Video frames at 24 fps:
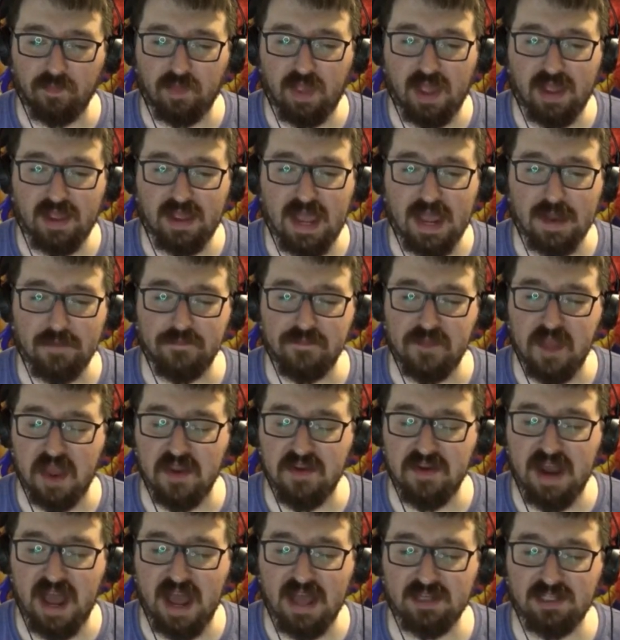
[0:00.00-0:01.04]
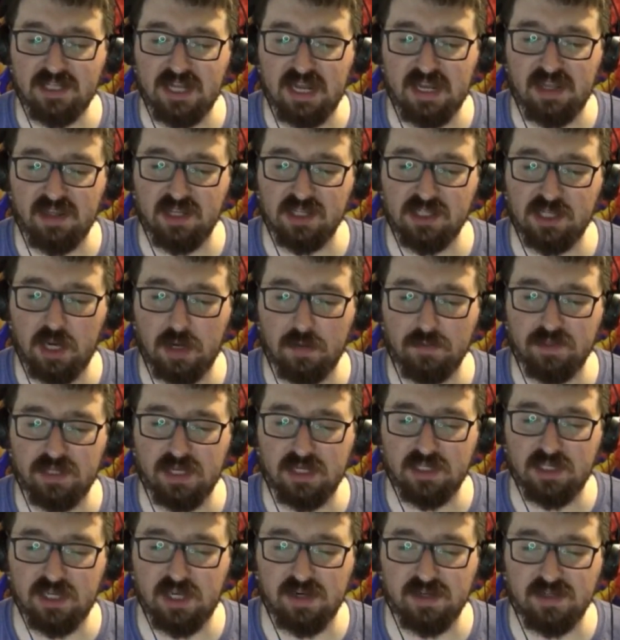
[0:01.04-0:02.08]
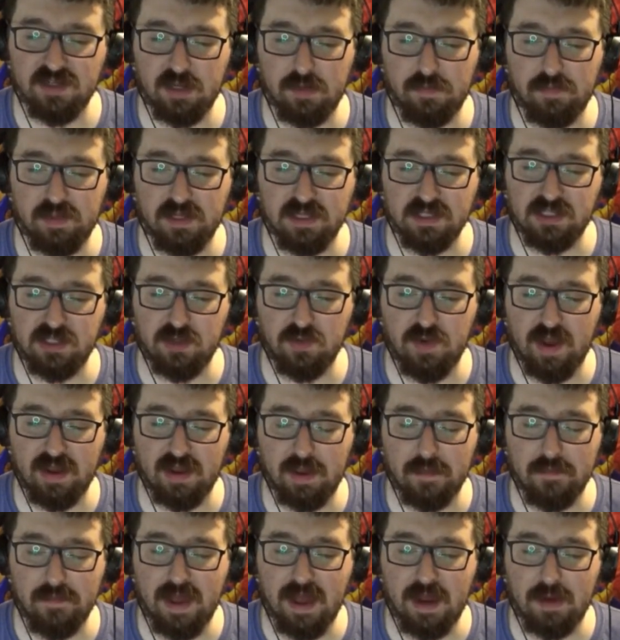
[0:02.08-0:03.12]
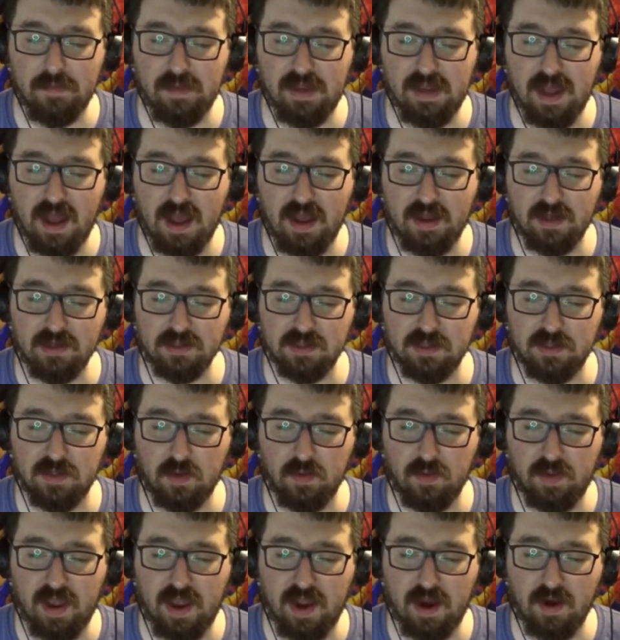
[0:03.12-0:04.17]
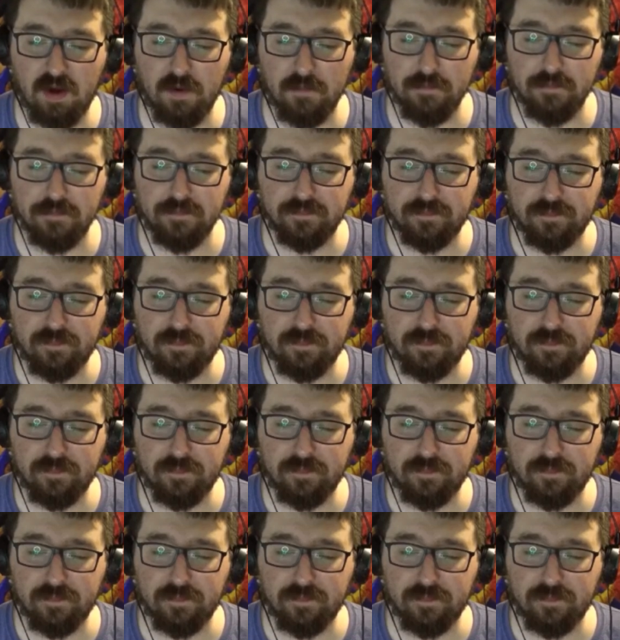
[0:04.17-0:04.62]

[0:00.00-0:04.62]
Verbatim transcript: Okay, again, not taking this 100% seriously. Please do not get mad at me. I also don't care.